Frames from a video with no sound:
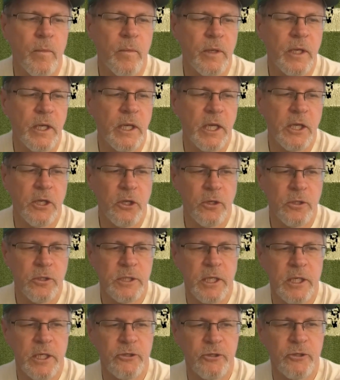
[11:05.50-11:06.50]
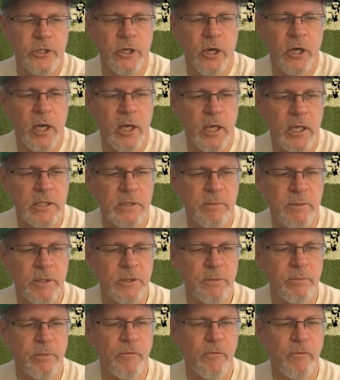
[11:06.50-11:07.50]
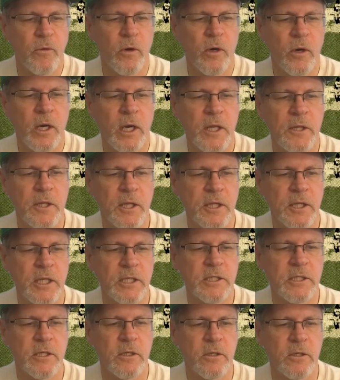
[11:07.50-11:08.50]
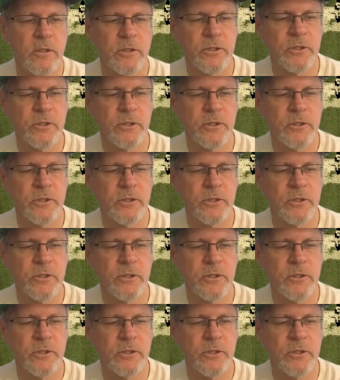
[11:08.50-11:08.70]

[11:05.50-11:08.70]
Didn't get to use the injury chart, as I mentioned before, and I think that's a little